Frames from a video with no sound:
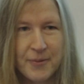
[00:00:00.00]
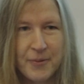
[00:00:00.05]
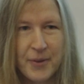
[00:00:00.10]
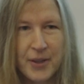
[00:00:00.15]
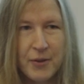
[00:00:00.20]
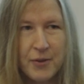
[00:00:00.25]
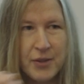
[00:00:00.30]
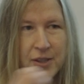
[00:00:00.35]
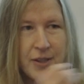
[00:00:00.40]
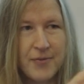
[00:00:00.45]

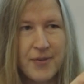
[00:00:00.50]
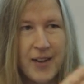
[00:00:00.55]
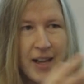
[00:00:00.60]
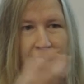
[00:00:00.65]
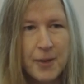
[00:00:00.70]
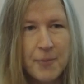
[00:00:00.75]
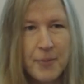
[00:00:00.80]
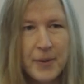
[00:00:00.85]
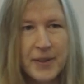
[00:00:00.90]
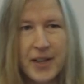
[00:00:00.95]
When you
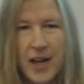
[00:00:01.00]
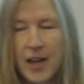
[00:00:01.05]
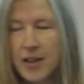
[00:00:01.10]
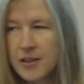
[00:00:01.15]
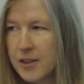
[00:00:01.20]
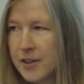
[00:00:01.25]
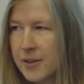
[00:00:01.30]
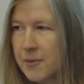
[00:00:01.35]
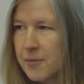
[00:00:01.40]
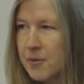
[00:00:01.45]
develop an
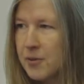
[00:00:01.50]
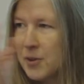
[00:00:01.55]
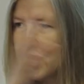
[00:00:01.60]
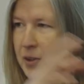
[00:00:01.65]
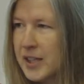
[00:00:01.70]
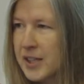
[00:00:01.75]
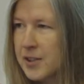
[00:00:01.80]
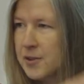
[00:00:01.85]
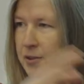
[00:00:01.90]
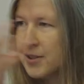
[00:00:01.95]
algorithm,
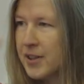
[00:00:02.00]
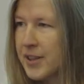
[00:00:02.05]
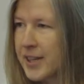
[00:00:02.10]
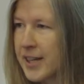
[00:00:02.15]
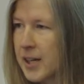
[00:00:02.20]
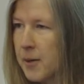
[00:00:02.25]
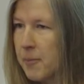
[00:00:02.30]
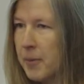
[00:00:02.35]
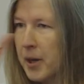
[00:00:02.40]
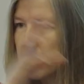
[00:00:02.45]
you need to
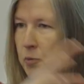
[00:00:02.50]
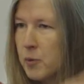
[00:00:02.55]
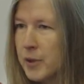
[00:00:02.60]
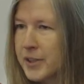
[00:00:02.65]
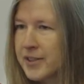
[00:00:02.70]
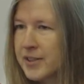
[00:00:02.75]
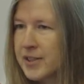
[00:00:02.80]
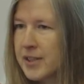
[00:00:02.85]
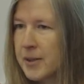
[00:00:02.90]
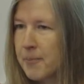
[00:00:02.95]
think about
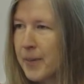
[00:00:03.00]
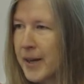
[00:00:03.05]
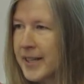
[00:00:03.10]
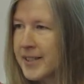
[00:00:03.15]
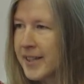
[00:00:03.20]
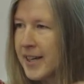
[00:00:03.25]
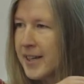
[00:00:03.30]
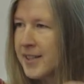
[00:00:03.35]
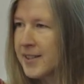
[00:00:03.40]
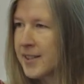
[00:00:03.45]
what is the
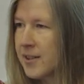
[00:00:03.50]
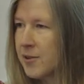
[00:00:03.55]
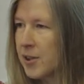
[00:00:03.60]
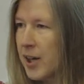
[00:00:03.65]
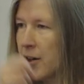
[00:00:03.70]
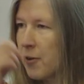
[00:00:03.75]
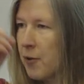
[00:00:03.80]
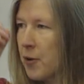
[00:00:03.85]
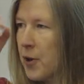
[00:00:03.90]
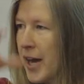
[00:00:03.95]
best case
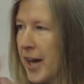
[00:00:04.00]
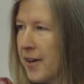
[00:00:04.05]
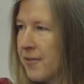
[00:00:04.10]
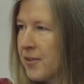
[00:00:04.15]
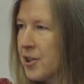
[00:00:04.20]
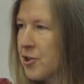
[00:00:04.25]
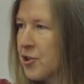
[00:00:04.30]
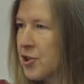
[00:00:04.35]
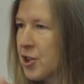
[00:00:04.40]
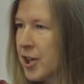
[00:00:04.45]
scenario,
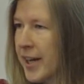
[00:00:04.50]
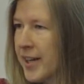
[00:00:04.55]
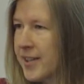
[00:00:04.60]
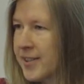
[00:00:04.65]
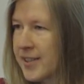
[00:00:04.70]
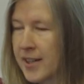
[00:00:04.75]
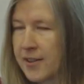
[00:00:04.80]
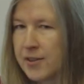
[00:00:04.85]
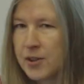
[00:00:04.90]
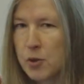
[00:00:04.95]
average
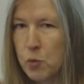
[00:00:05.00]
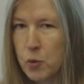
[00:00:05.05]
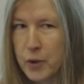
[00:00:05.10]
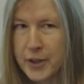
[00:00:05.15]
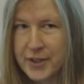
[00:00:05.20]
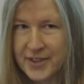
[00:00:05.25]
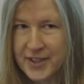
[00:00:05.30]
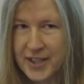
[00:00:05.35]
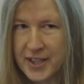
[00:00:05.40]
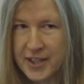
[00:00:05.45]
case, and the
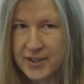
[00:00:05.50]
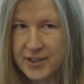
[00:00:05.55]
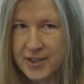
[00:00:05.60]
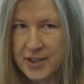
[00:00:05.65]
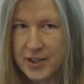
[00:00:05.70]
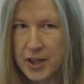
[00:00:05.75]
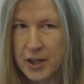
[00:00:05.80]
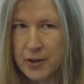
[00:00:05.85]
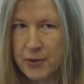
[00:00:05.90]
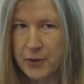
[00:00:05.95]
worst case
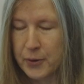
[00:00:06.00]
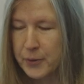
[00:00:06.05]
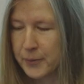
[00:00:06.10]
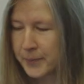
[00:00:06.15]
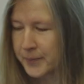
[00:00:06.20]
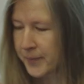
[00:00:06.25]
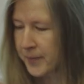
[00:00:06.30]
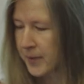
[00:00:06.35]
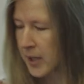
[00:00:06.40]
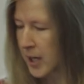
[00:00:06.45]
scenario.
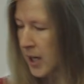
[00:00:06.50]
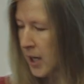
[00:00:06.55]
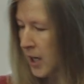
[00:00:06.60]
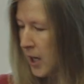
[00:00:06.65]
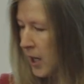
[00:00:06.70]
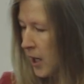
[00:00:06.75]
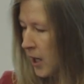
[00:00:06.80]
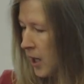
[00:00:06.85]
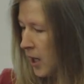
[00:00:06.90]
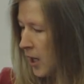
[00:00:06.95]

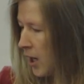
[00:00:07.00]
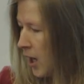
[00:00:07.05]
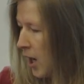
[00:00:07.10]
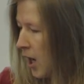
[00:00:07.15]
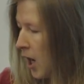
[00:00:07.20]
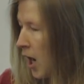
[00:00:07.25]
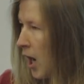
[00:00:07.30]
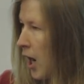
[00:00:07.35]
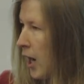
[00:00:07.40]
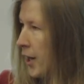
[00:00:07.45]

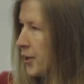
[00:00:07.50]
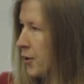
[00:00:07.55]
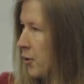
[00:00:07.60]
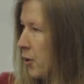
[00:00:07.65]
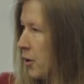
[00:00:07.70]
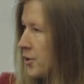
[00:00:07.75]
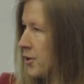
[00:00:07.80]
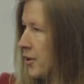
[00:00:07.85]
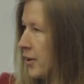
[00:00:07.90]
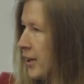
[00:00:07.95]
You
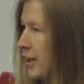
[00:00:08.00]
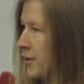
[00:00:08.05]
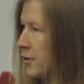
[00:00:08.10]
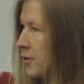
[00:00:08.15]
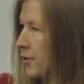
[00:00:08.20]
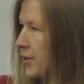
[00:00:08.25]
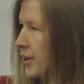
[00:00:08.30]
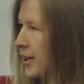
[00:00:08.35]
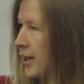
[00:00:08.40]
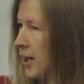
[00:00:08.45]
also need
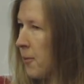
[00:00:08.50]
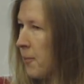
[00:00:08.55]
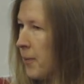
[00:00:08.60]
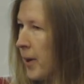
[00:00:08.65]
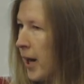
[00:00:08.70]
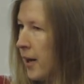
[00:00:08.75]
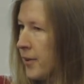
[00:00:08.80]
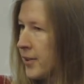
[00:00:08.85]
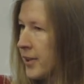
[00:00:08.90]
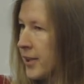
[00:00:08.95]
to think
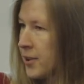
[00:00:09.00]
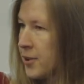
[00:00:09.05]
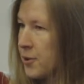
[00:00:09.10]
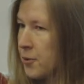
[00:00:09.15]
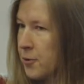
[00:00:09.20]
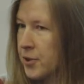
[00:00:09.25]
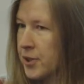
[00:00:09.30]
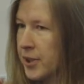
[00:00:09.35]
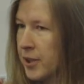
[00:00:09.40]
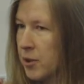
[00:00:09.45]
about the
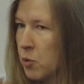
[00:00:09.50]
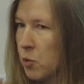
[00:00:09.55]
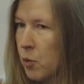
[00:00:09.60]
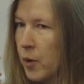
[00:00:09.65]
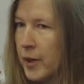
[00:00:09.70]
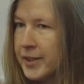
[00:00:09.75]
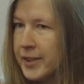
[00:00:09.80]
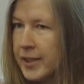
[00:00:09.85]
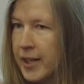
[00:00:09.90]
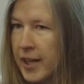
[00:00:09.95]
user.
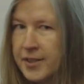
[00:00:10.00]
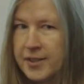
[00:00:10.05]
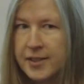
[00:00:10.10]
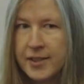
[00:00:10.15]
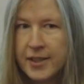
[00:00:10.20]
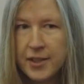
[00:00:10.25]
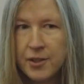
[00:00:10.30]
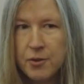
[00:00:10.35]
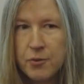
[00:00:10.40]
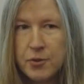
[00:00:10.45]
What does
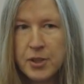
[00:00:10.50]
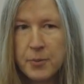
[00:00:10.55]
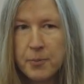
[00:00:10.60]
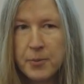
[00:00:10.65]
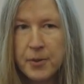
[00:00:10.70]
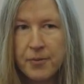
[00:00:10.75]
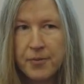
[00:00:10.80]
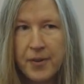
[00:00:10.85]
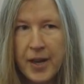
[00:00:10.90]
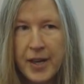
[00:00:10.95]
the user
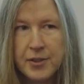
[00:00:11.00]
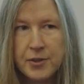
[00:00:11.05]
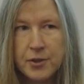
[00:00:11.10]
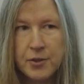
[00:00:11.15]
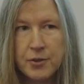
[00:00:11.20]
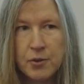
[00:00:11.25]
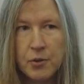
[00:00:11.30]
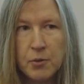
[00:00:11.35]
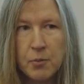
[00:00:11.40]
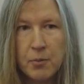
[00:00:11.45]
provide
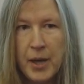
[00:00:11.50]
to you?